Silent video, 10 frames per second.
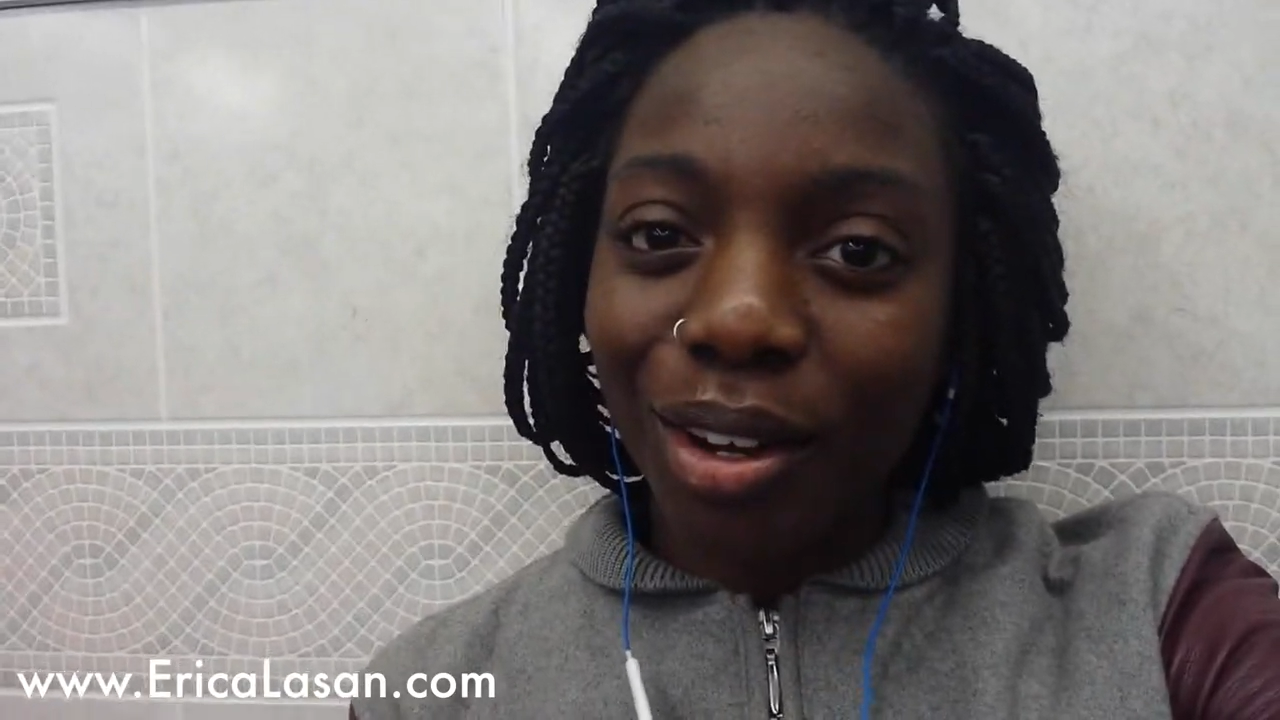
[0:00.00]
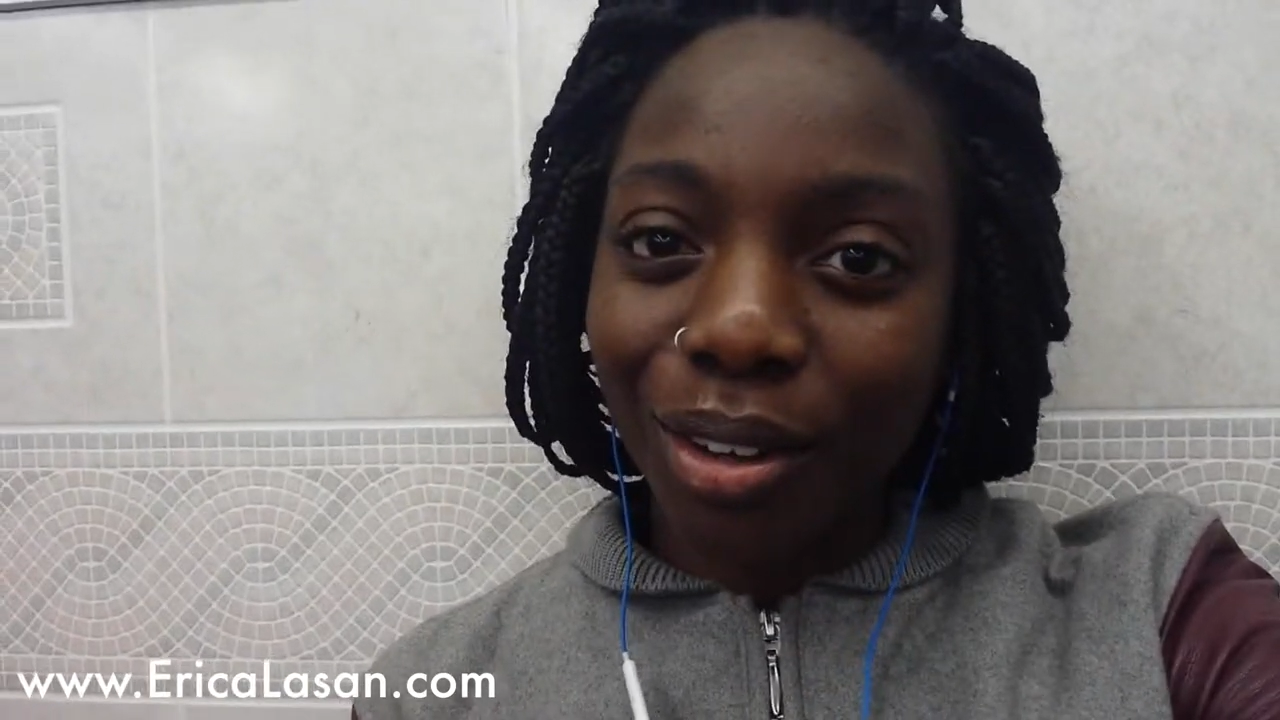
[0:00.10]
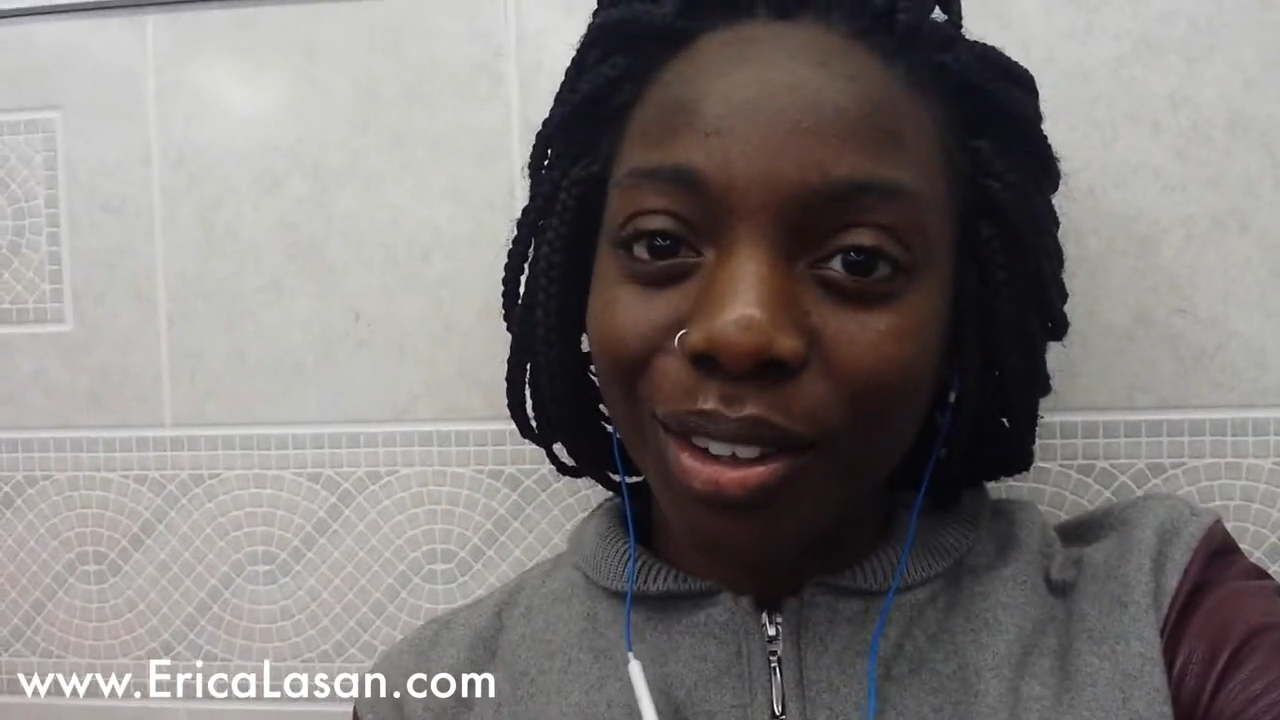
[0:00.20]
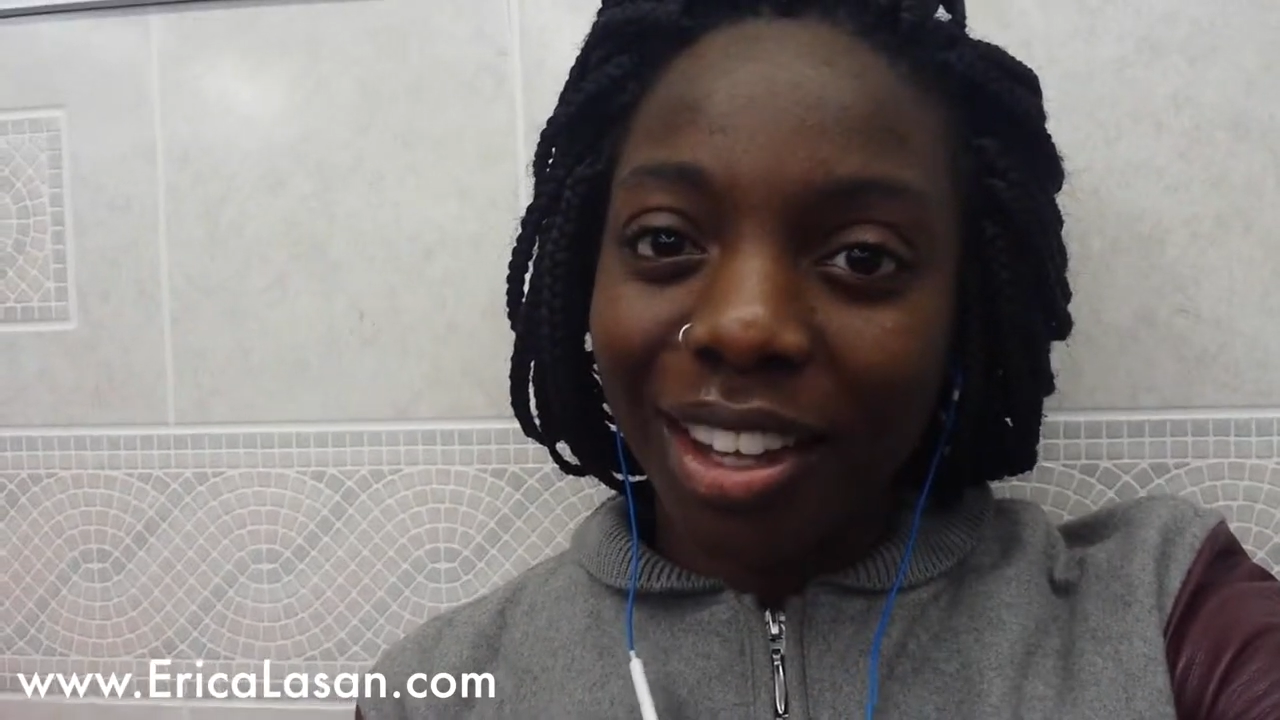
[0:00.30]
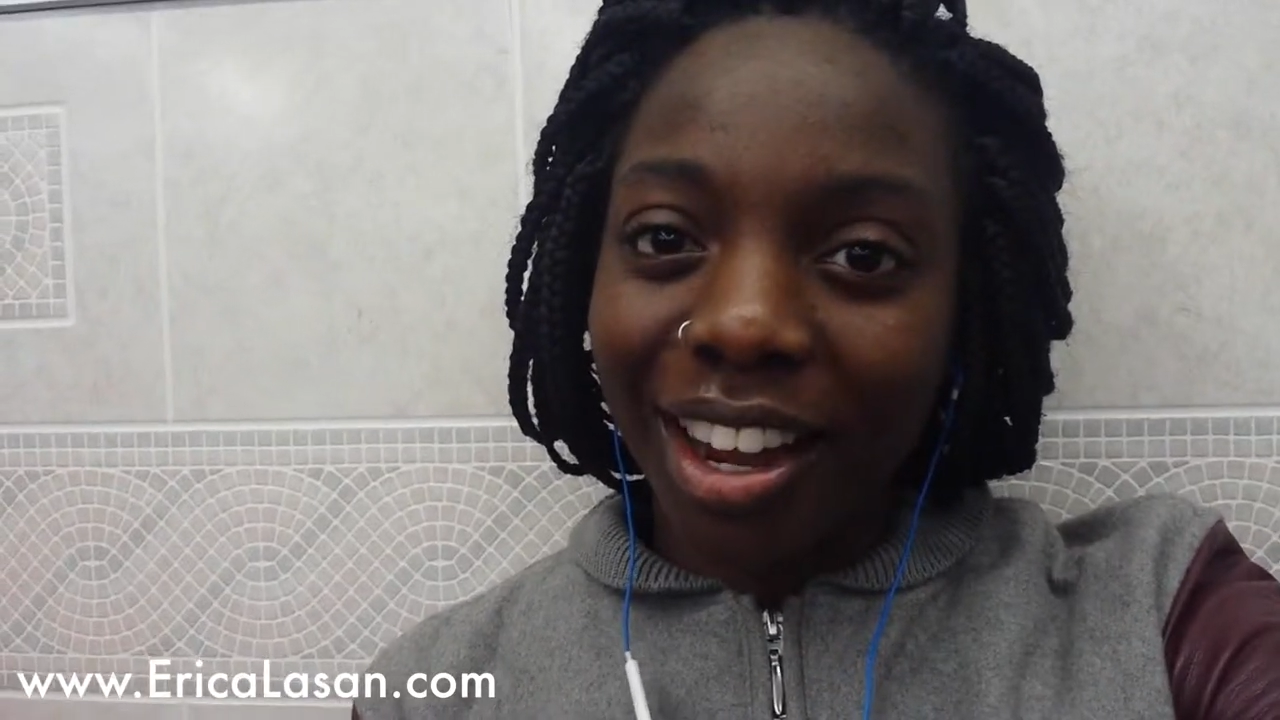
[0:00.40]

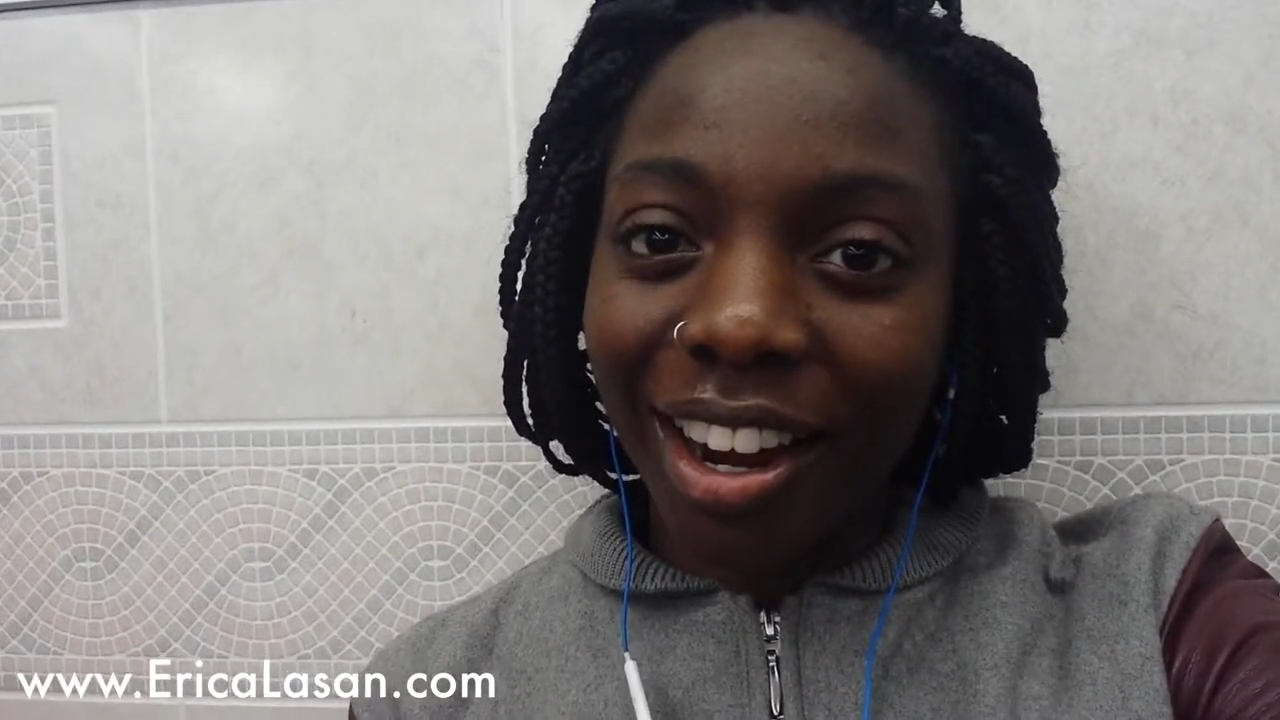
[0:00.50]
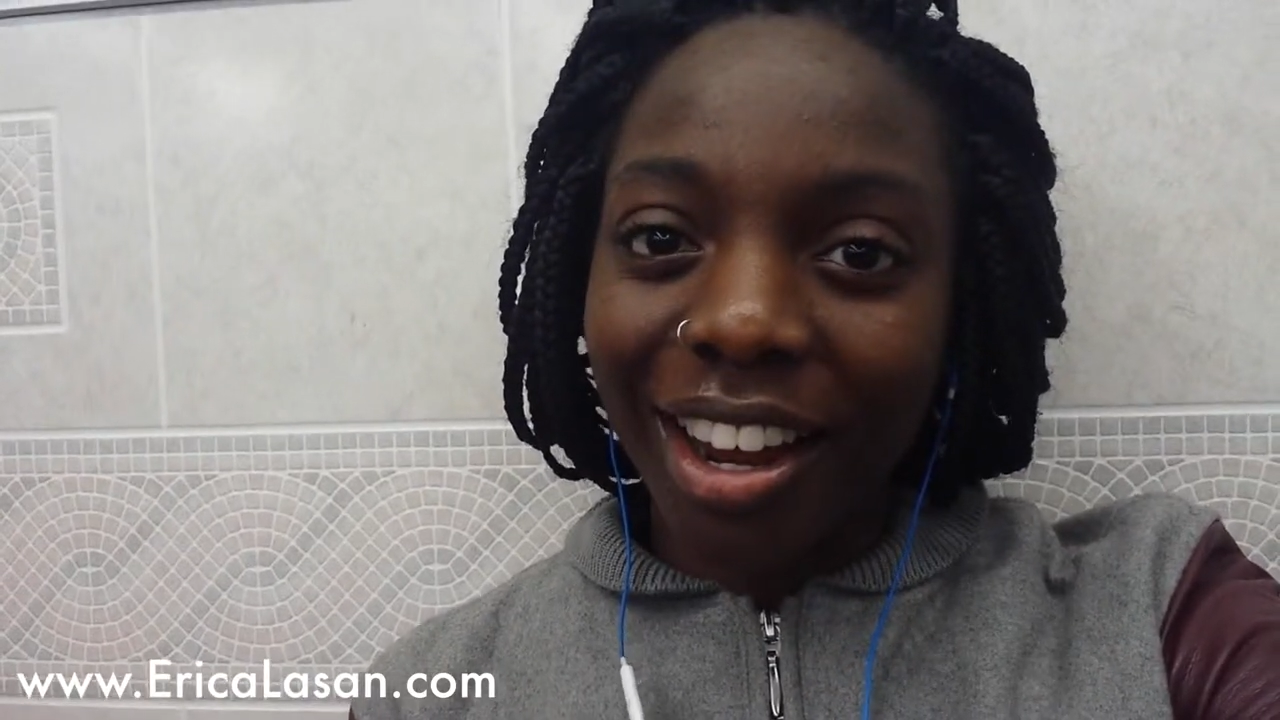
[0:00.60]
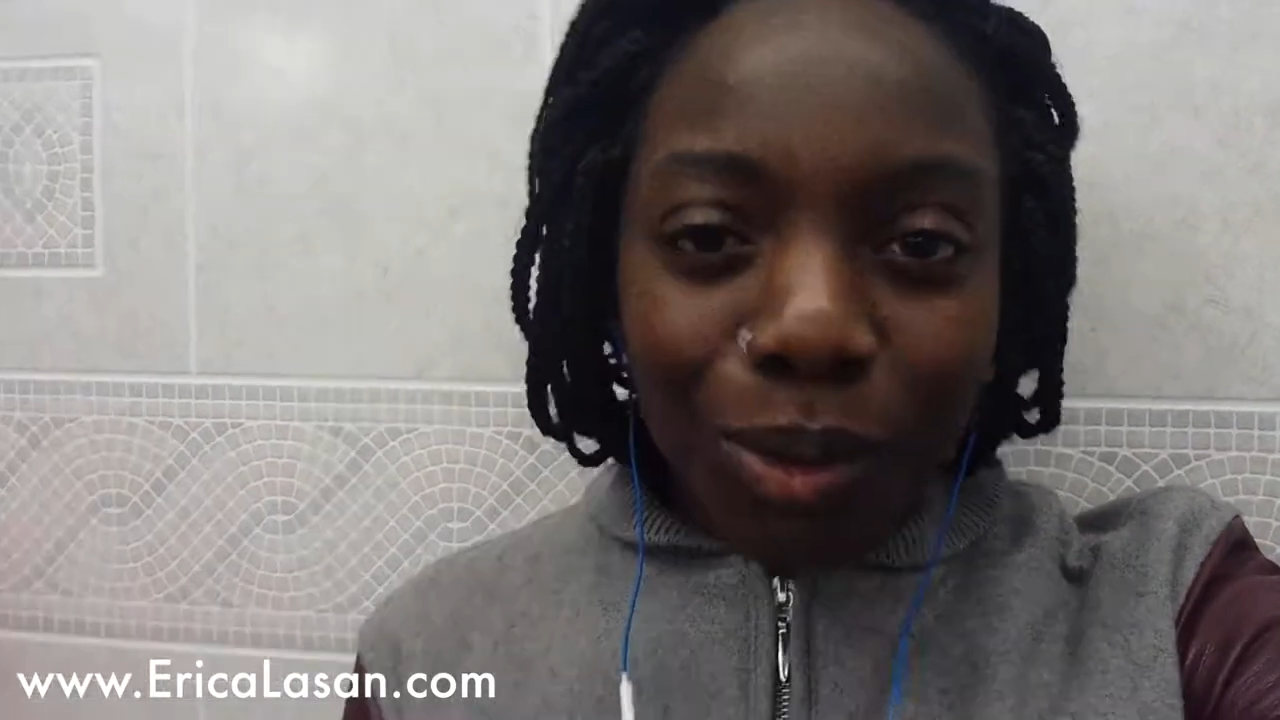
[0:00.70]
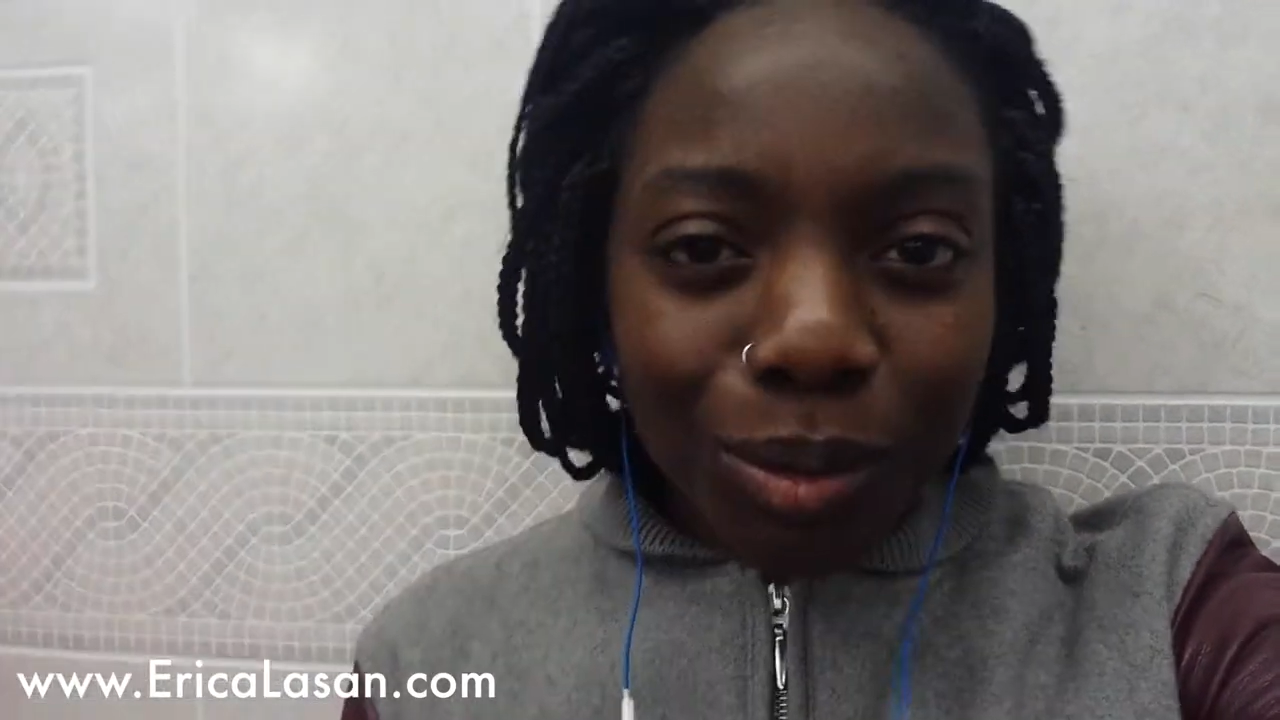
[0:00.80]
New Year.